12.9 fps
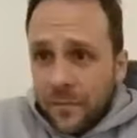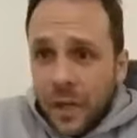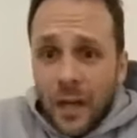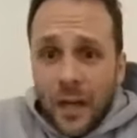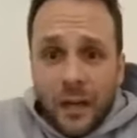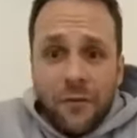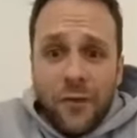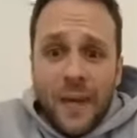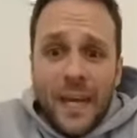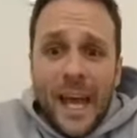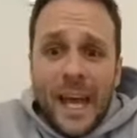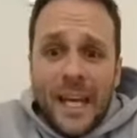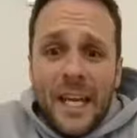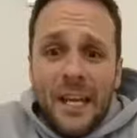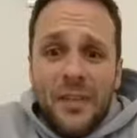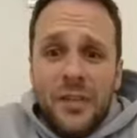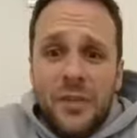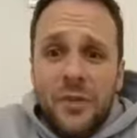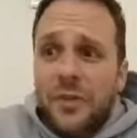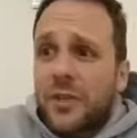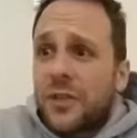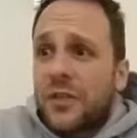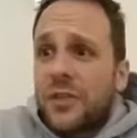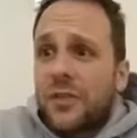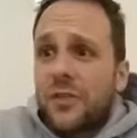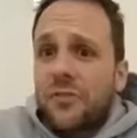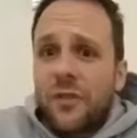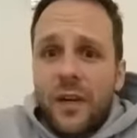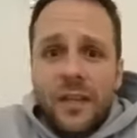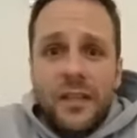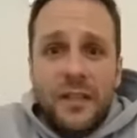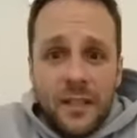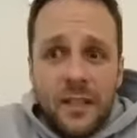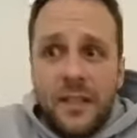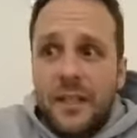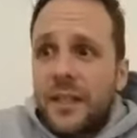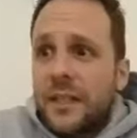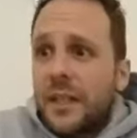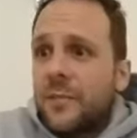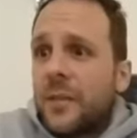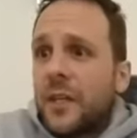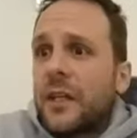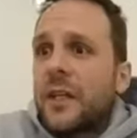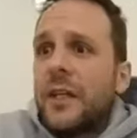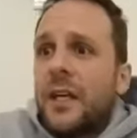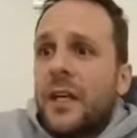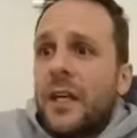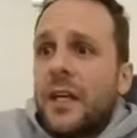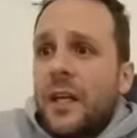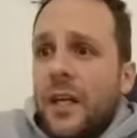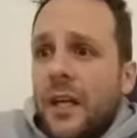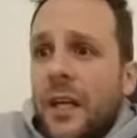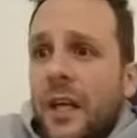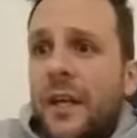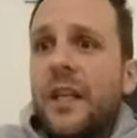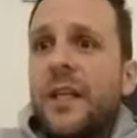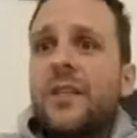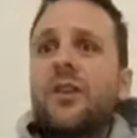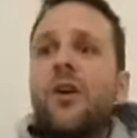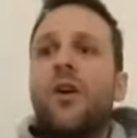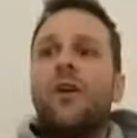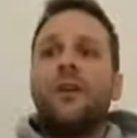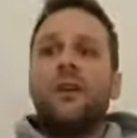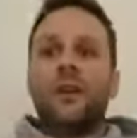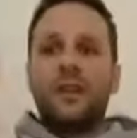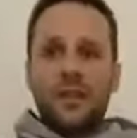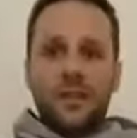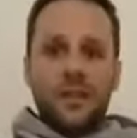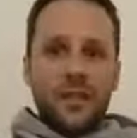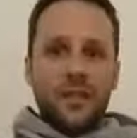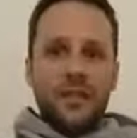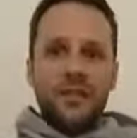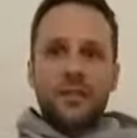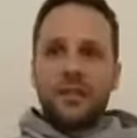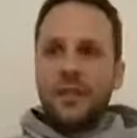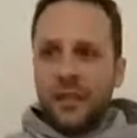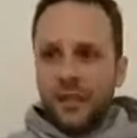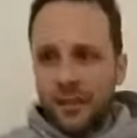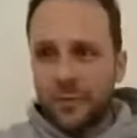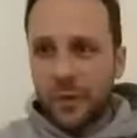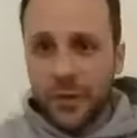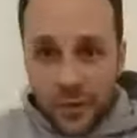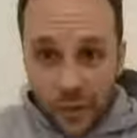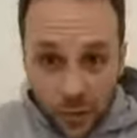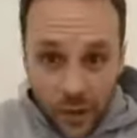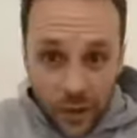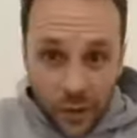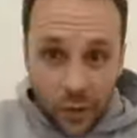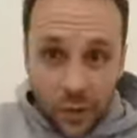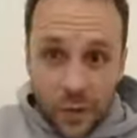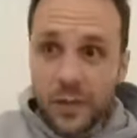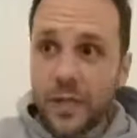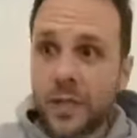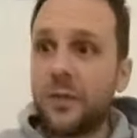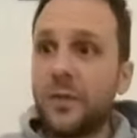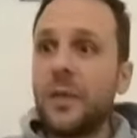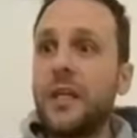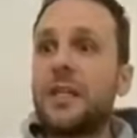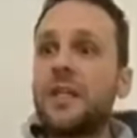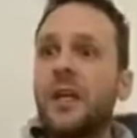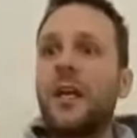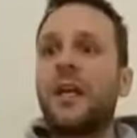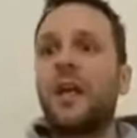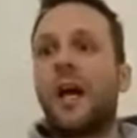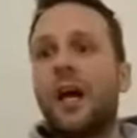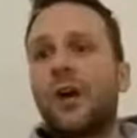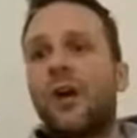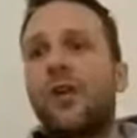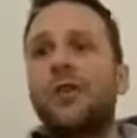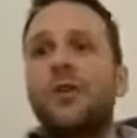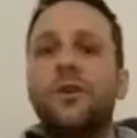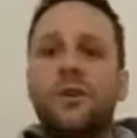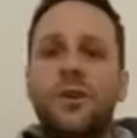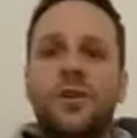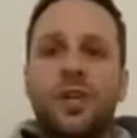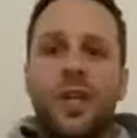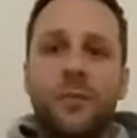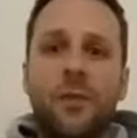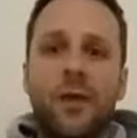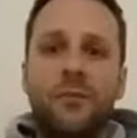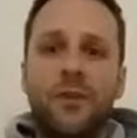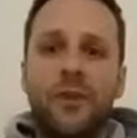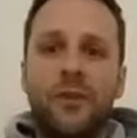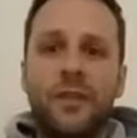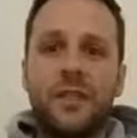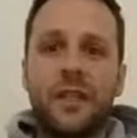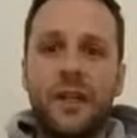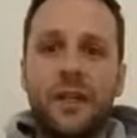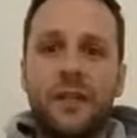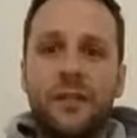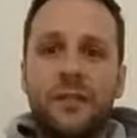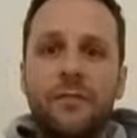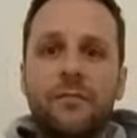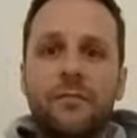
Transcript: And I can find any excuse under the sun, right? This is in today's email. And then he's got, and he's, and he's, he's put his own little quotes into it. He's like, I can't go to the gym. I'm very tired.